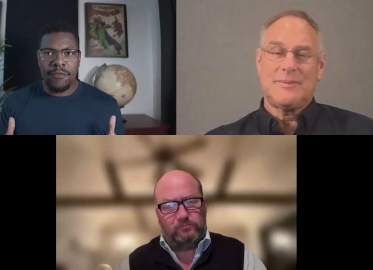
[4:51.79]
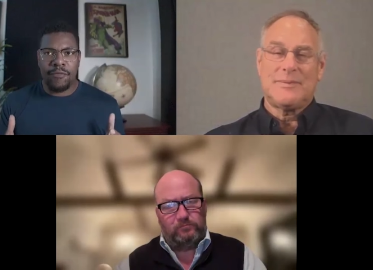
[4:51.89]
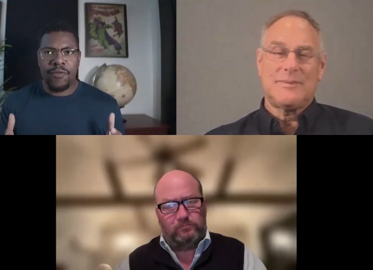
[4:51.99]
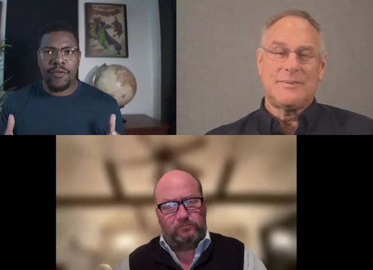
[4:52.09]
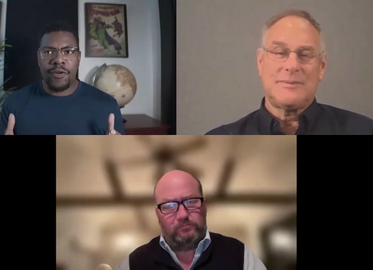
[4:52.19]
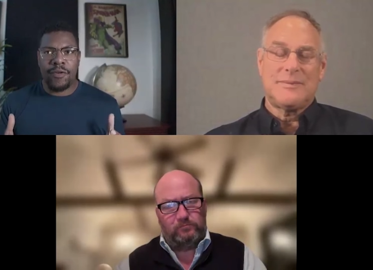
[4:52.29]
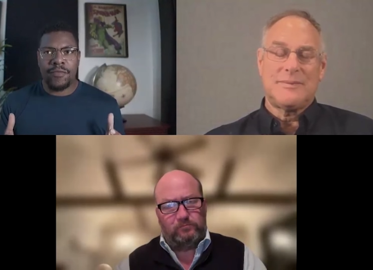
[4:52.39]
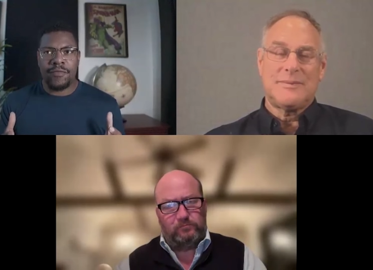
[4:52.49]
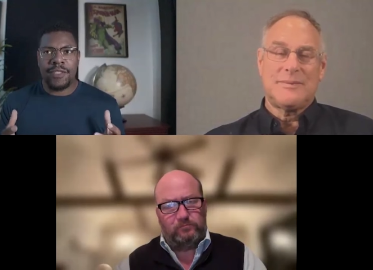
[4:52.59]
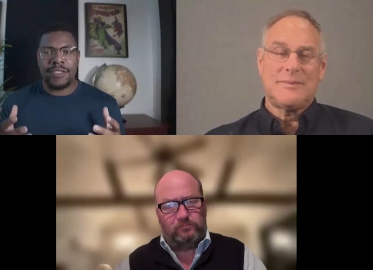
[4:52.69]

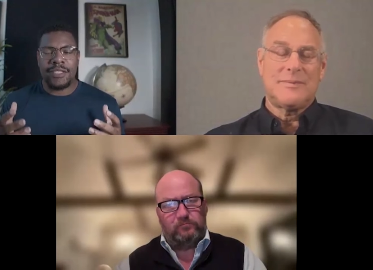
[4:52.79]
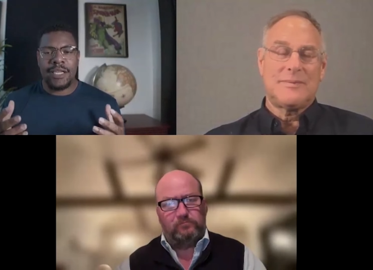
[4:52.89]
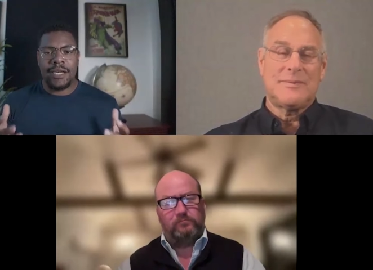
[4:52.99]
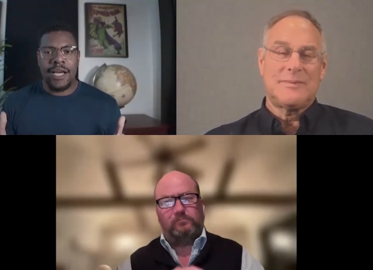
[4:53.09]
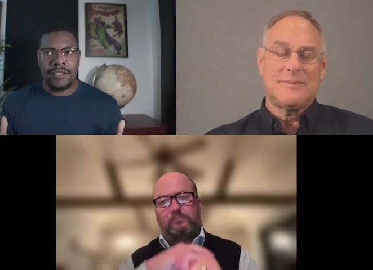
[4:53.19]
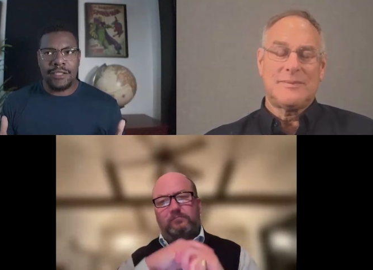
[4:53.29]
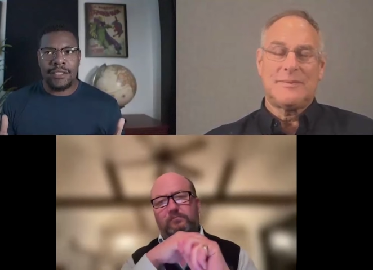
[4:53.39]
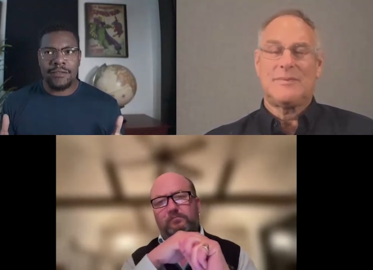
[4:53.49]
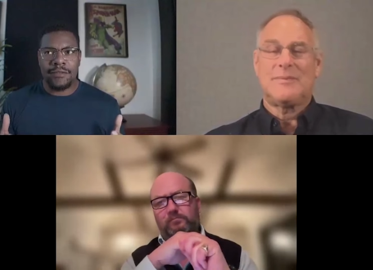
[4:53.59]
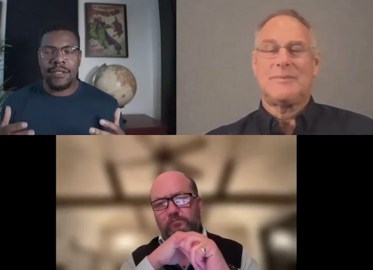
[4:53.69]
Speaker 1: for this
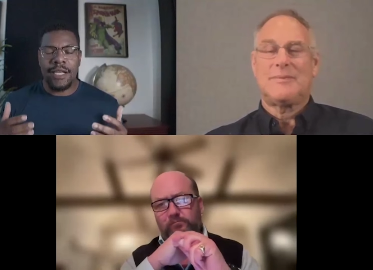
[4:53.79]
technology,